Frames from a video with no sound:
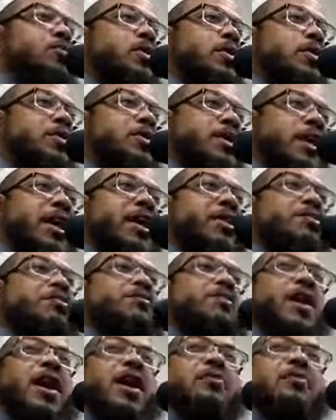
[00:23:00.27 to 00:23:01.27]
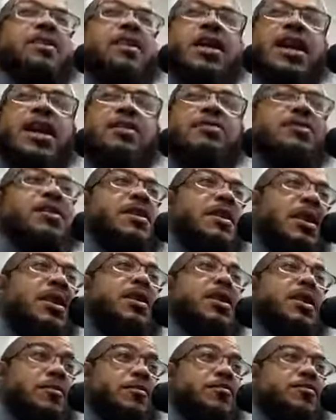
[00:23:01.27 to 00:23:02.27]
when Zayd's family came to
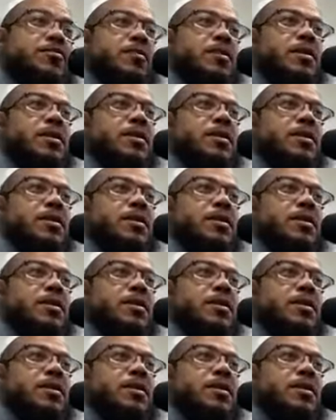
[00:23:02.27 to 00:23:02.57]
get him,